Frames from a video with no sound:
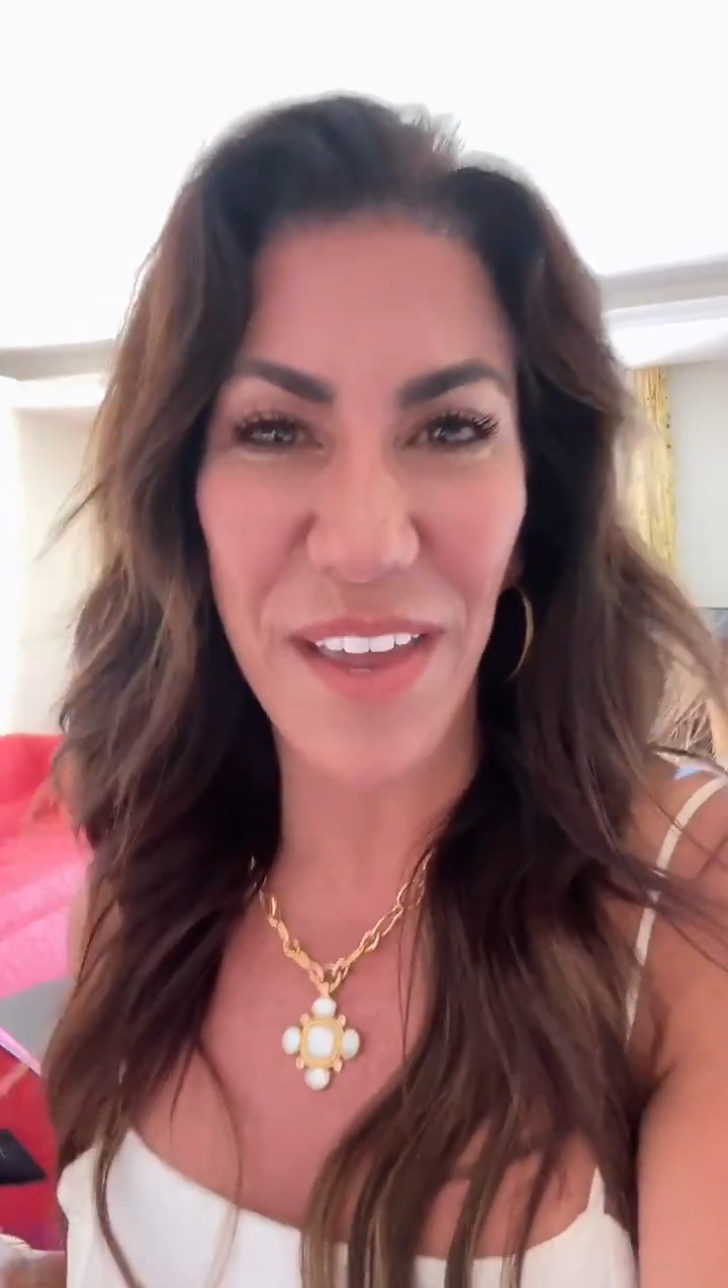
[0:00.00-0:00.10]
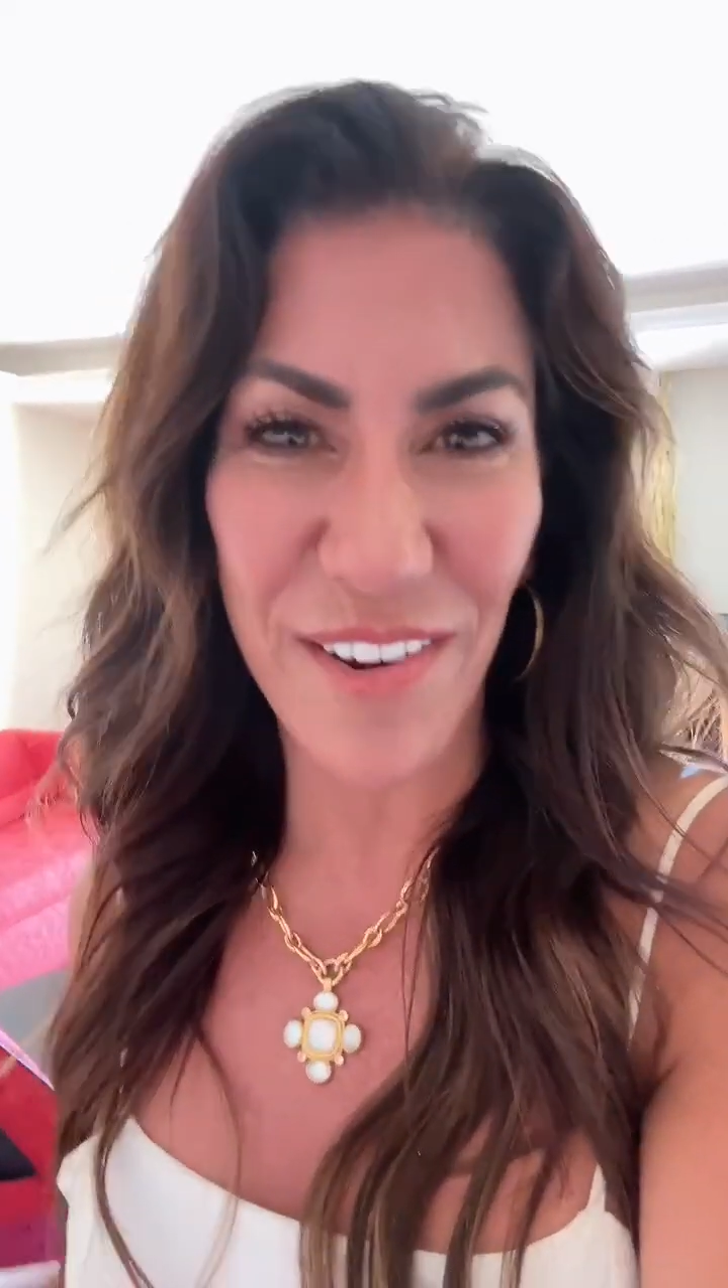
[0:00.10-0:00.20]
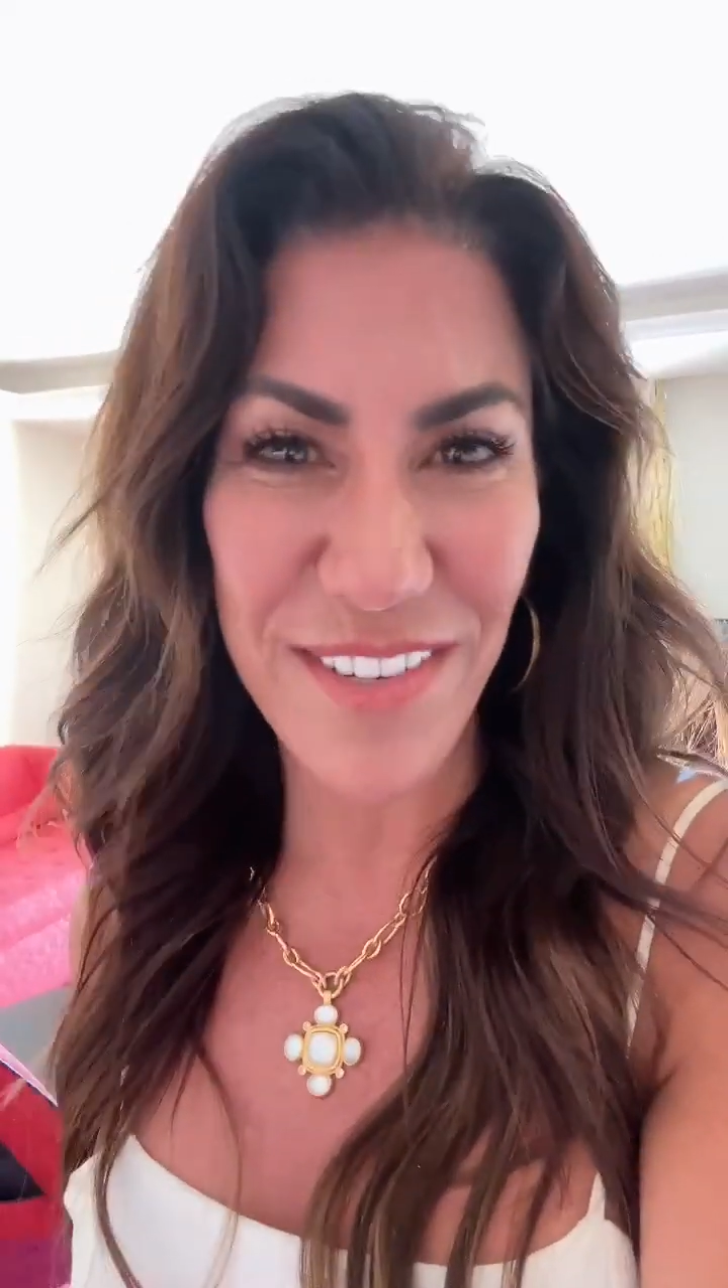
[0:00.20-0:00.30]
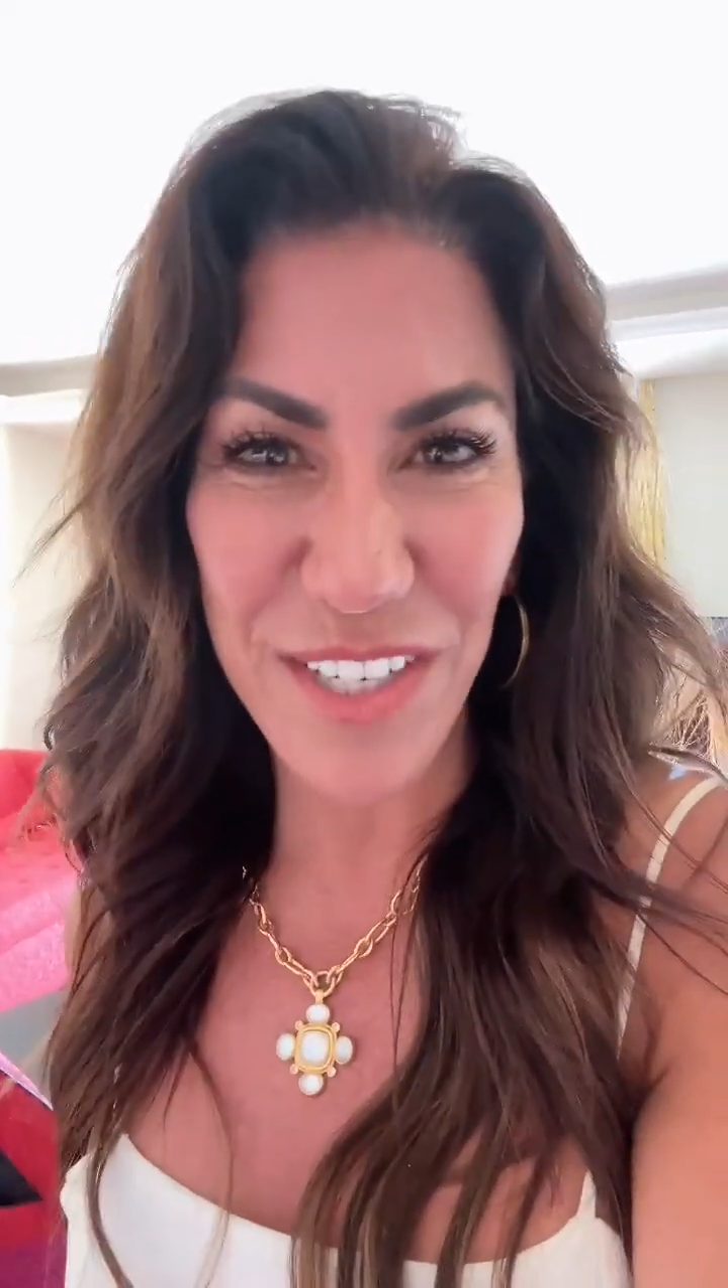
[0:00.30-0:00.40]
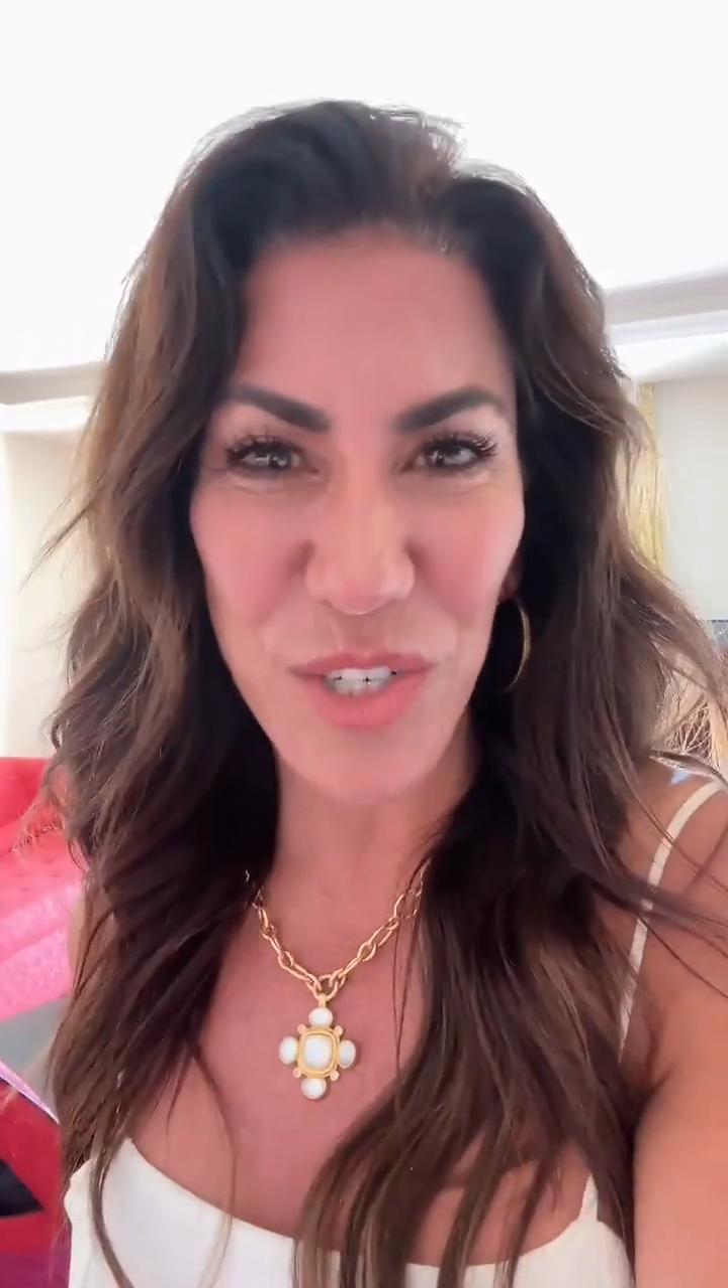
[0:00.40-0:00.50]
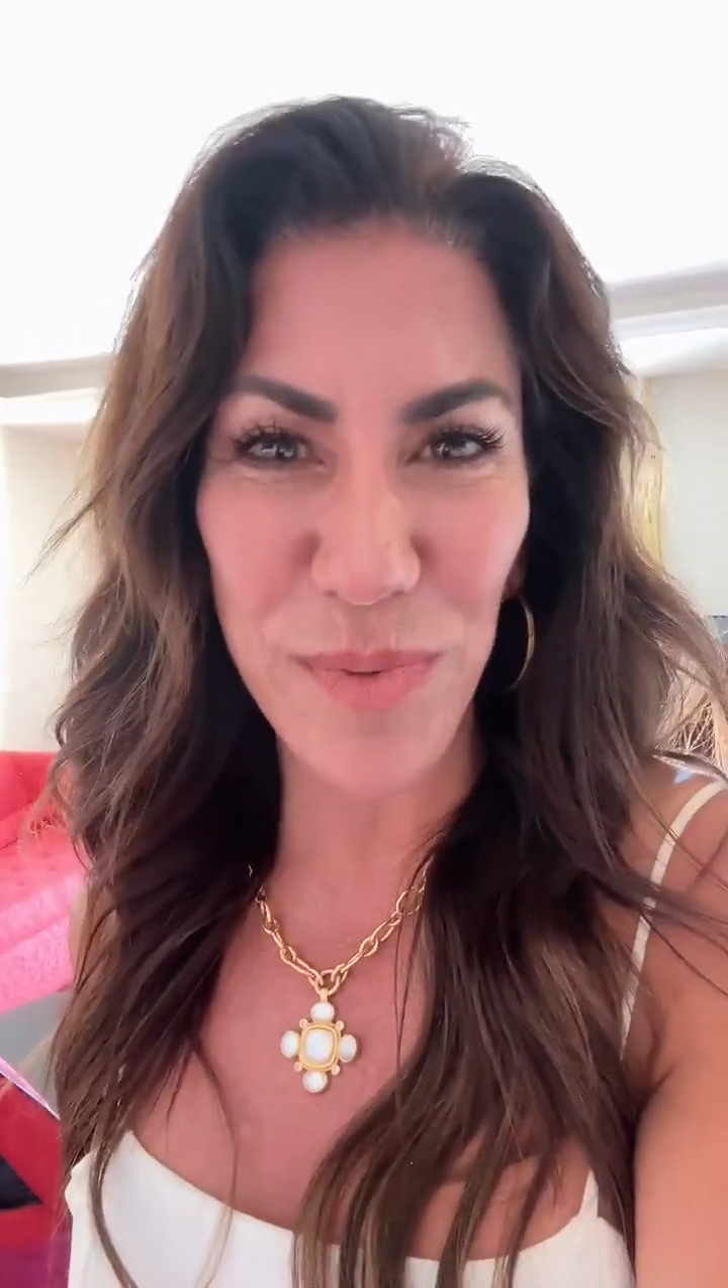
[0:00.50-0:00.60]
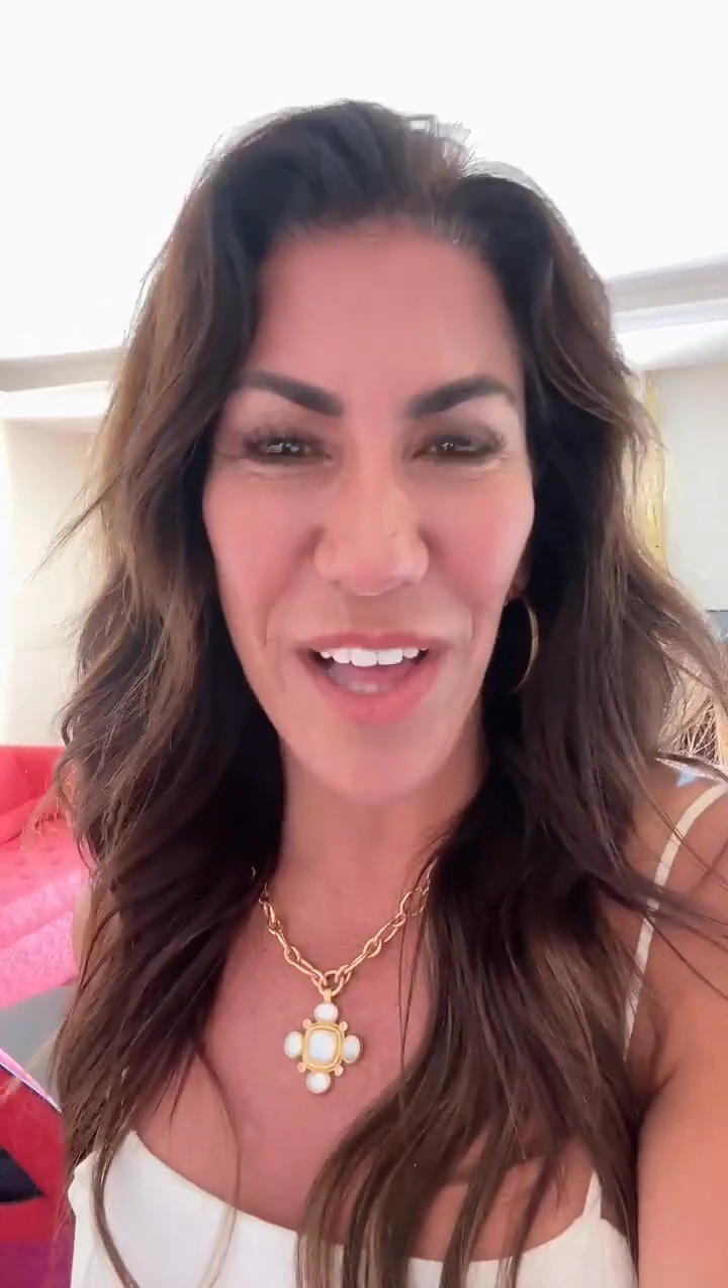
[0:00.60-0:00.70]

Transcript: Irresistible